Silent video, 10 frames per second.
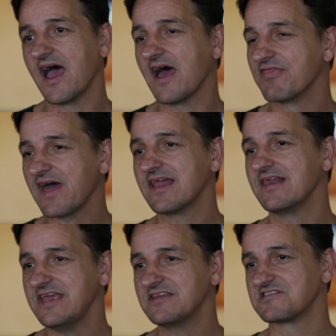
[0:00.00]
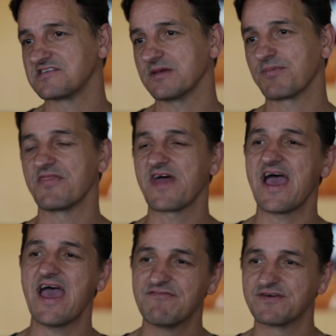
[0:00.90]
and that leadership and
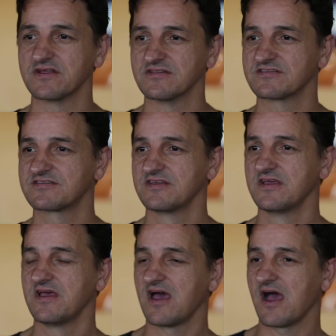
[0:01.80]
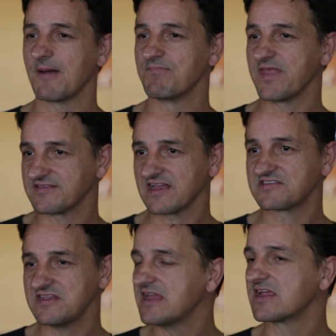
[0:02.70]
that evidence is
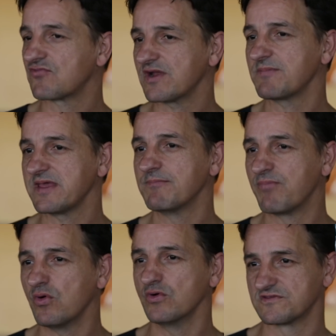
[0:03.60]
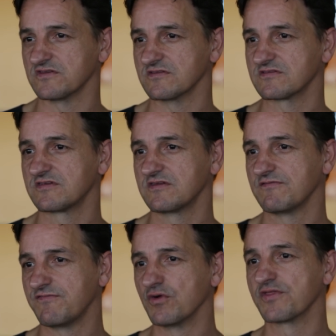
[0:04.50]
actually incredibly important
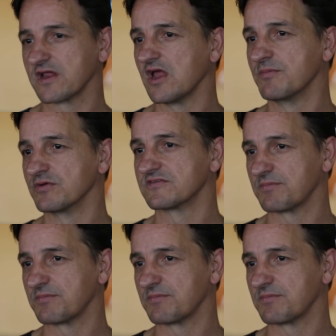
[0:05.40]
for the global